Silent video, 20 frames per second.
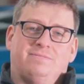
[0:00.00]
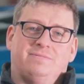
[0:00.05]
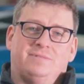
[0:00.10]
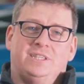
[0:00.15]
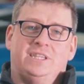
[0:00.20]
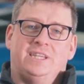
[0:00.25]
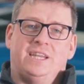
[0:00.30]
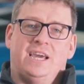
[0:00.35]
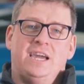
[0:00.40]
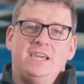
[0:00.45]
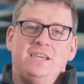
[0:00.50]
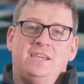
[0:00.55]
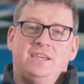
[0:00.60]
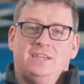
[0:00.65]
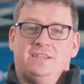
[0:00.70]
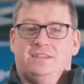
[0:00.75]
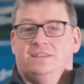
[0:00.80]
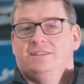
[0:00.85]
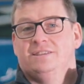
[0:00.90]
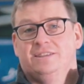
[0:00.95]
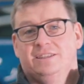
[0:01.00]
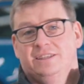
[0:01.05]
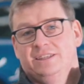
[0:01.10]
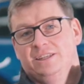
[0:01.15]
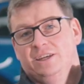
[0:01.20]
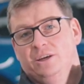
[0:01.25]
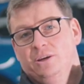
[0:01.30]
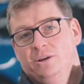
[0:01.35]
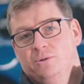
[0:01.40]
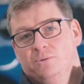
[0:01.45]
Today
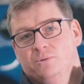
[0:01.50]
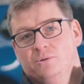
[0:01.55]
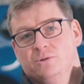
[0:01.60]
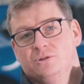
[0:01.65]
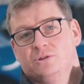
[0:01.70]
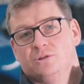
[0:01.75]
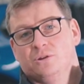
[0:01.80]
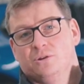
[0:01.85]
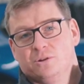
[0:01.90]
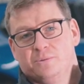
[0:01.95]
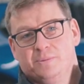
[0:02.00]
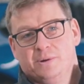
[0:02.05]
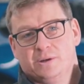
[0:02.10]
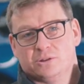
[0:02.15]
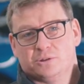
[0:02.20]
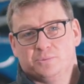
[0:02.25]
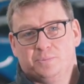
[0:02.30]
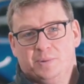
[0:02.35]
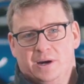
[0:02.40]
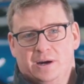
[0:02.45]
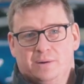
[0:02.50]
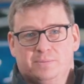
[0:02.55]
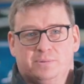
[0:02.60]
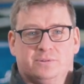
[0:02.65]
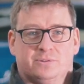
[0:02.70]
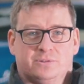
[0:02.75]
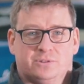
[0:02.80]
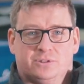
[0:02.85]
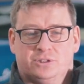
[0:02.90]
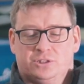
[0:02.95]
we're going to talk about spark
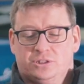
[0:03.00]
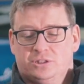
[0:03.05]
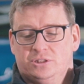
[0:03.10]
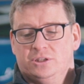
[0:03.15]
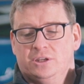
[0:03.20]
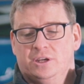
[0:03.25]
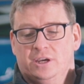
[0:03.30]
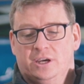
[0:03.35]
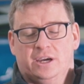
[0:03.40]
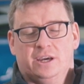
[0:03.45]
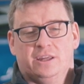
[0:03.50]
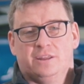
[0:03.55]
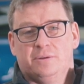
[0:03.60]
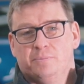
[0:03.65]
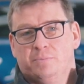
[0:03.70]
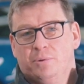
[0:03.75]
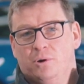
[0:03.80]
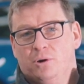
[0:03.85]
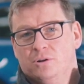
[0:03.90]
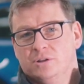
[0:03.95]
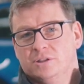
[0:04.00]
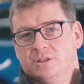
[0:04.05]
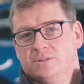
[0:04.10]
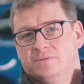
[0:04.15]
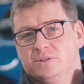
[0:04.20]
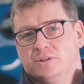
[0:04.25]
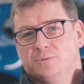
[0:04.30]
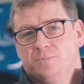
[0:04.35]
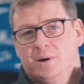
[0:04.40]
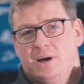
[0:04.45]
plugs, the importance
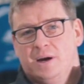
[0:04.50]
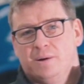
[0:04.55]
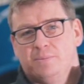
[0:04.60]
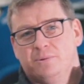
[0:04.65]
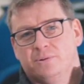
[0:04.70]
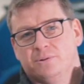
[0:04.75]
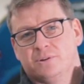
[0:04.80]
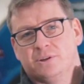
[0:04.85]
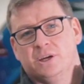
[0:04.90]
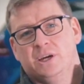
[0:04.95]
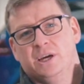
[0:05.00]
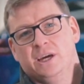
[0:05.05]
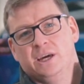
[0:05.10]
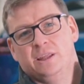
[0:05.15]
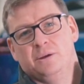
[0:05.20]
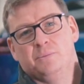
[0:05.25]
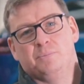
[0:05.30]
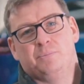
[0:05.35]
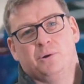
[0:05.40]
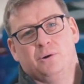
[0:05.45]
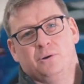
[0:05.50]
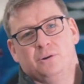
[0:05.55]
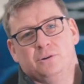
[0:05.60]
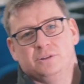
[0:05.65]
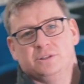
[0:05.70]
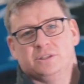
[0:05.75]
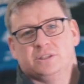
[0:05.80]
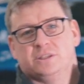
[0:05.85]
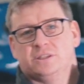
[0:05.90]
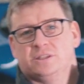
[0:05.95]
of a spark plug, the
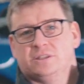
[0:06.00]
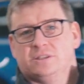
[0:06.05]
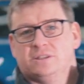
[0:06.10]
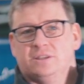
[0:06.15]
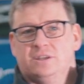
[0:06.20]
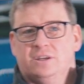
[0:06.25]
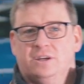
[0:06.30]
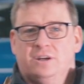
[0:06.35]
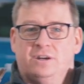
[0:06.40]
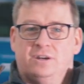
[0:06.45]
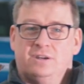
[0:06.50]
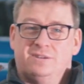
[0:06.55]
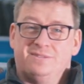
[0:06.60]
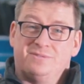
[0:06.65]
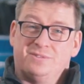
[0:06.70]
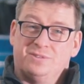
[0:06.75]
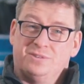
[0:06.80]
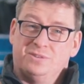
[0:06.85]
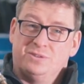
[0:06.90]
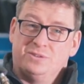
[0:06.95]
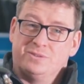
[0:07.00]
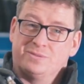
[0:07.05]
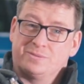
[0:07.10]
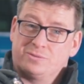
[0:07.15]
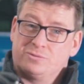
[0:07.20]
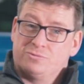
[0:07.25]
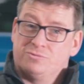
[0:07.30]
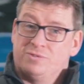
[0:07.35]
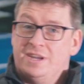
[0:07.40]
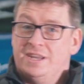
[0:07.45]
importance of
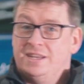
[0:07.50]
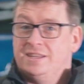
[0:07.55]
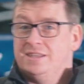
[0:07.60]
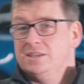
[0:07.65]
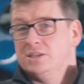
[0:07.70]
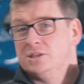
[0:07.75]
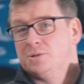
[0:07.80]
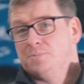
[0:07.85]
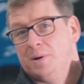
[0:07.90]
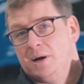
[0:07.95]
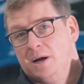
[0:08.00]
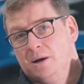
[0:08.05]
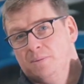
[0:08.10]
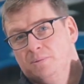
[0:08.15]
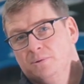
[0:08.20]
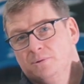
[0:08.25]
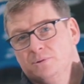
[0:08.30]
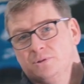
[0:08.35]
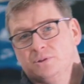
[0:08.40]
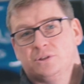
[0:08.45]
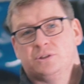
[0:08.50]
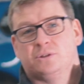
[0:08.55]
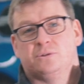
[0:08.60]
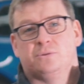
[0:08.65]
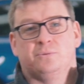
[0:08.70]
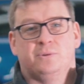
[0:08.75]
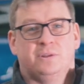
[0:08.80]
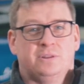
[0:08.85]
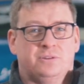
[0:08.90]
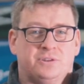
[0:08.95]
upgrading your spark plugs
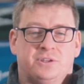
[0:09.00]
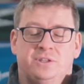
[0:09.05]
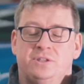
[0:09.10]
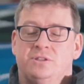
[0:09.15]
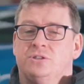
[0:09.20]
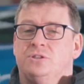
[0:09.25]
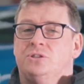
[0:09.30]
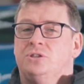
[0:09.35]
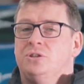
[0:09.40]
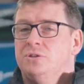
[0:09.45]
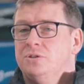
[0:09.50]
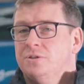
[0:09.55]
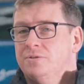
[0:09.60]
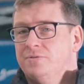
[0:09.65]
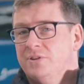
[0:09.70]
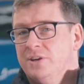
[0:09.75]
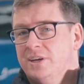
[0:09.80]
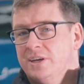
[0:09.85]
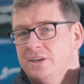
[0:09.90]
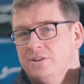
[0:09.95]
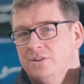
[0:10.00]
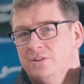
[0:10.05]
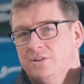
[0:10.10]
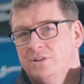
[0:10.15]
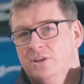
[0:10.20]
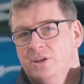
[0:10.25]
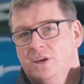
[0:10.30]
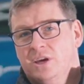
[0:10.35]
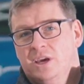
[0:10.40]
when looking to tune the vehicle,